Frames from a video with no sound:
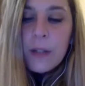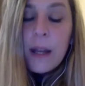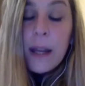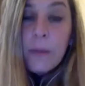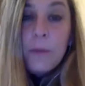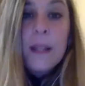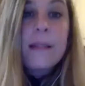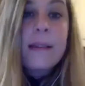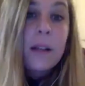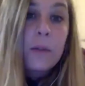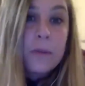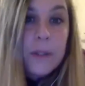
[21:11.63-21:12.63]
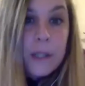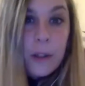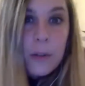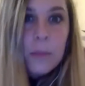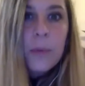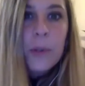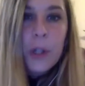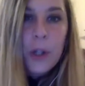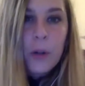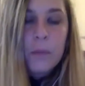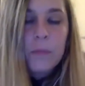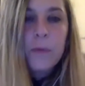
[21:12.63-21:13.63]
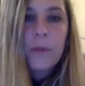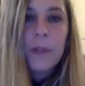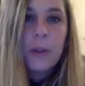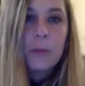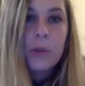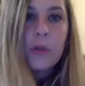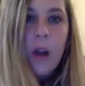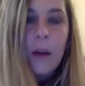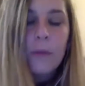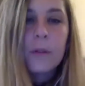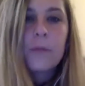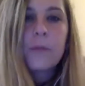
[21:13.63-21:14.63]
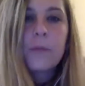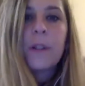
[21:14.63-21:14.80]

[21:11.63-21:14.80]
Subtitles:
like physical freedom, you know, freedom to travel,